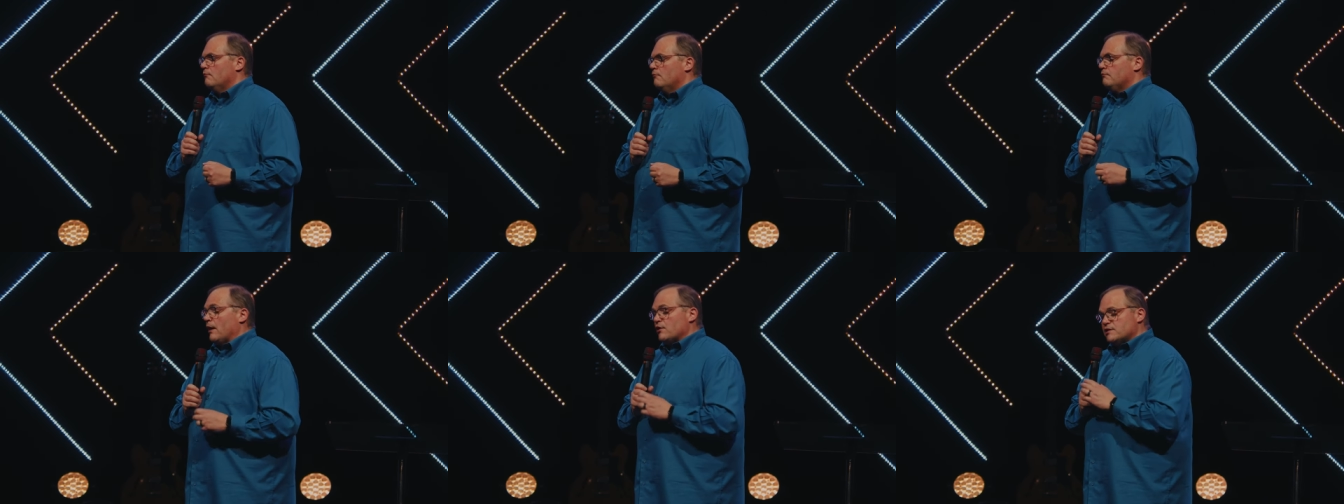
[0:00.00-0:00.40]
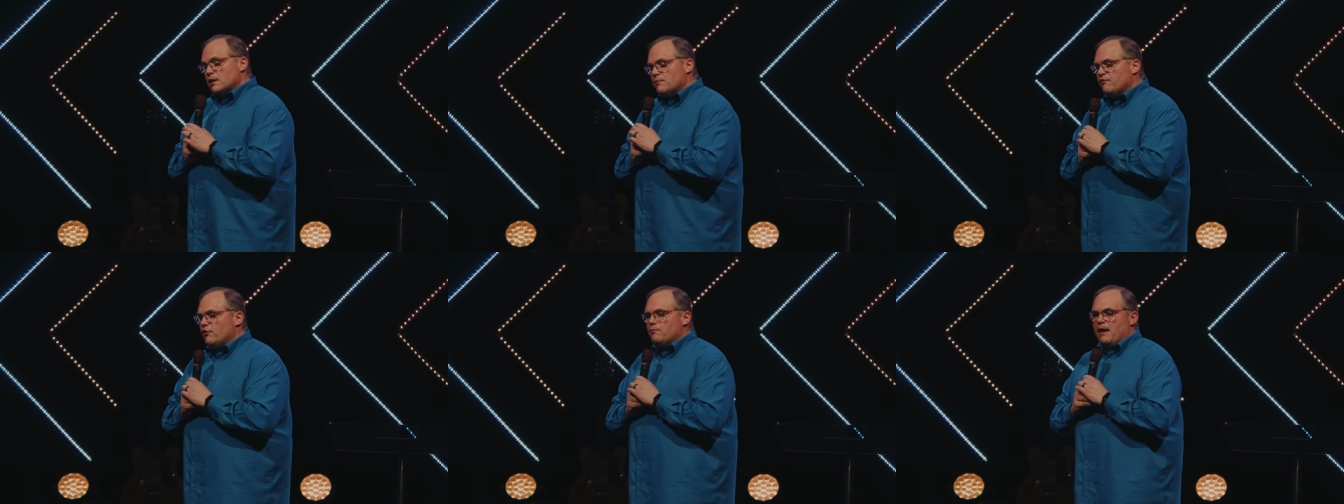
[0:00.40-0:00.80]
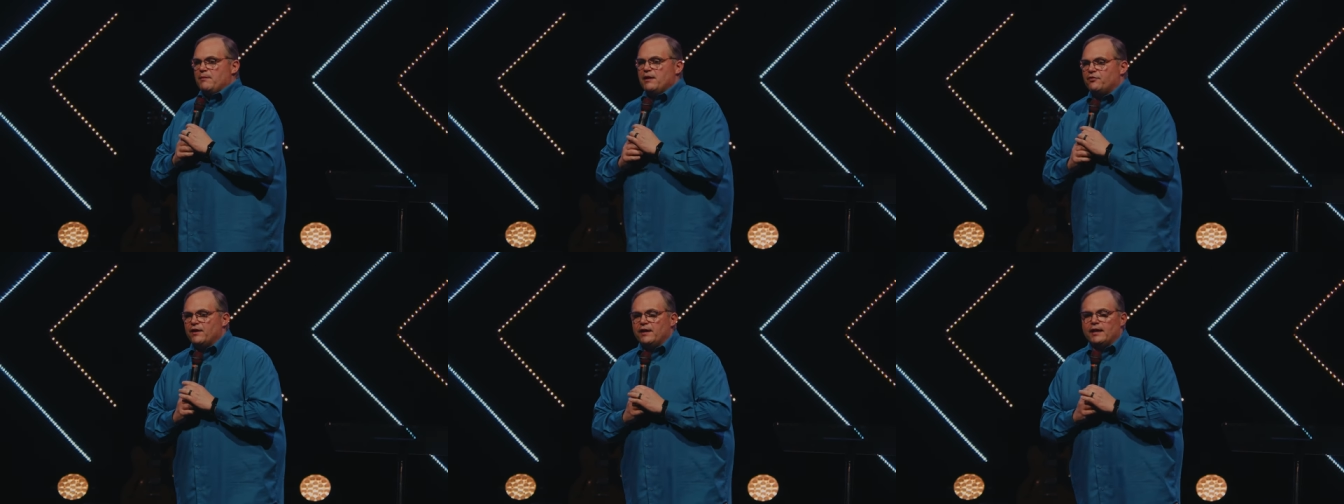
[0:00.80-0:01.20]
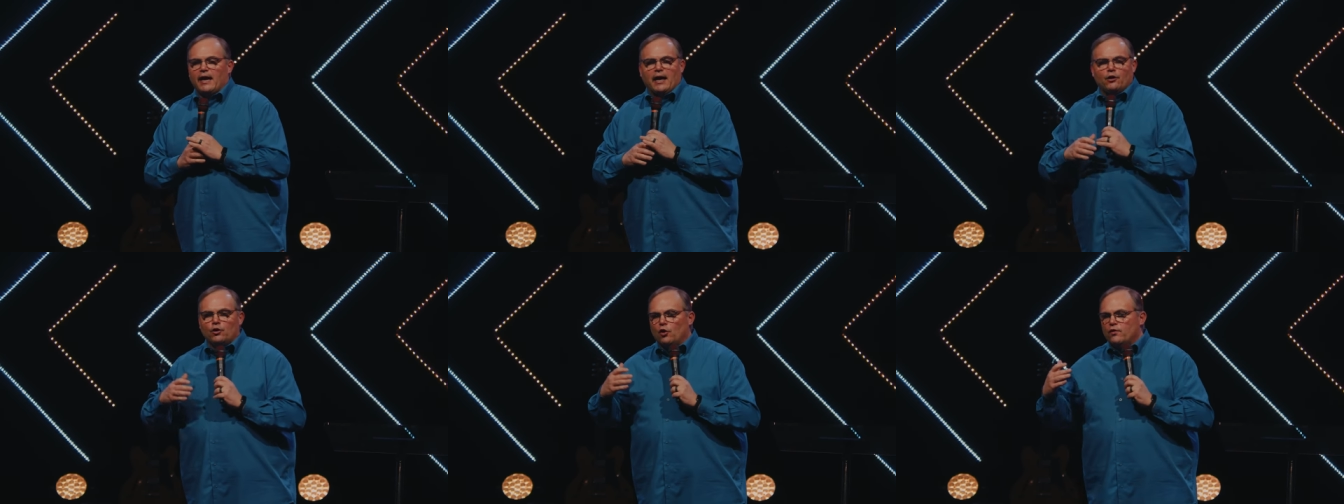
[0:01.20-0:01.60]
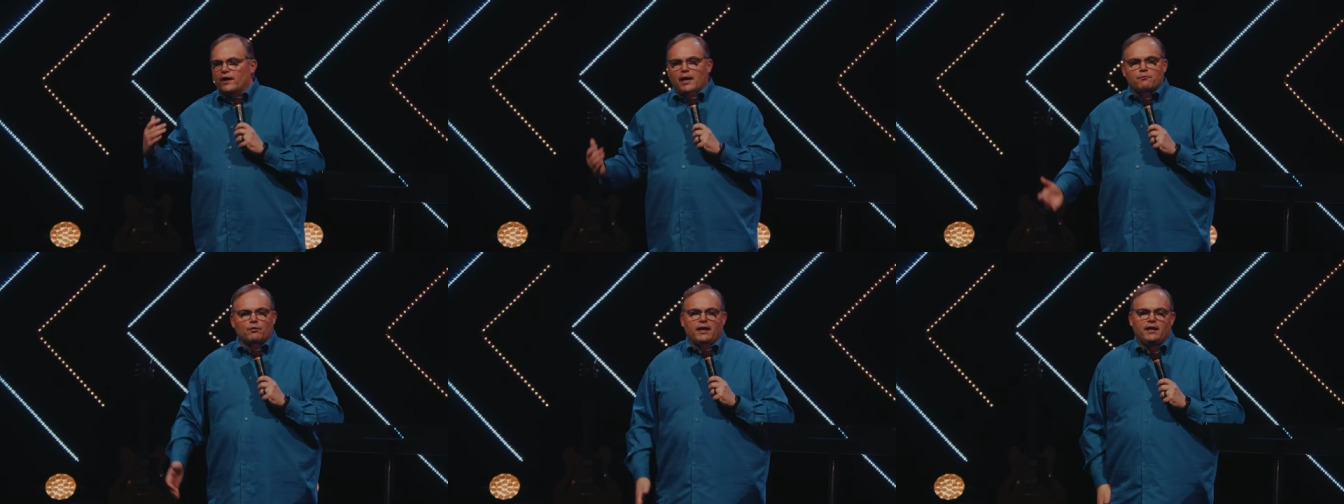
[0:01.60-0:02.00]
Now, some of you may be thinking, I don't know that
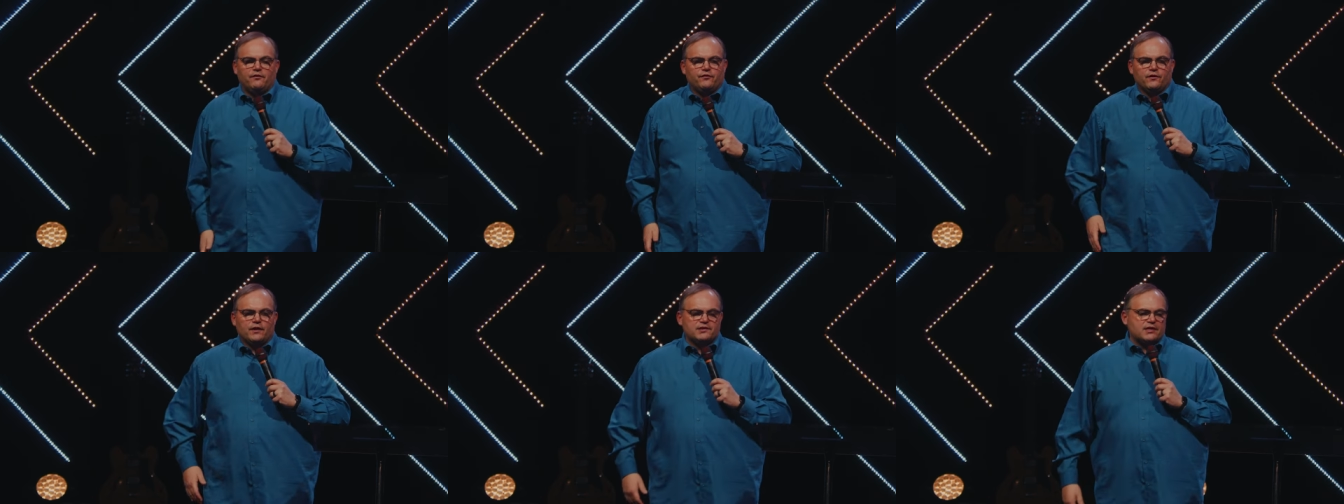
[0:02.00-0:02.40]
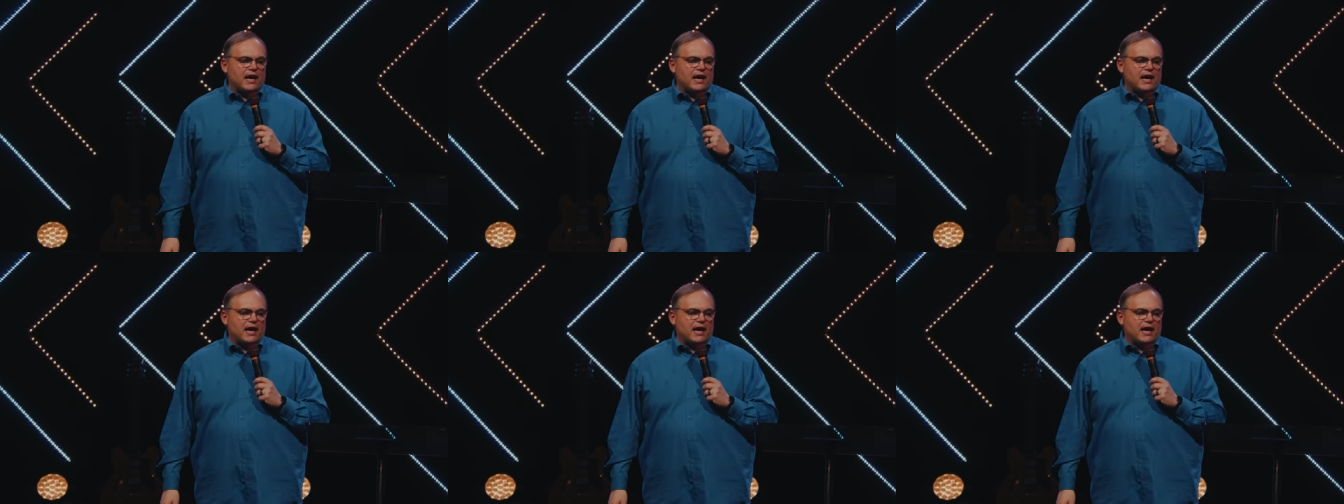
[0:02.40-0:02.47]
I'm ready for this.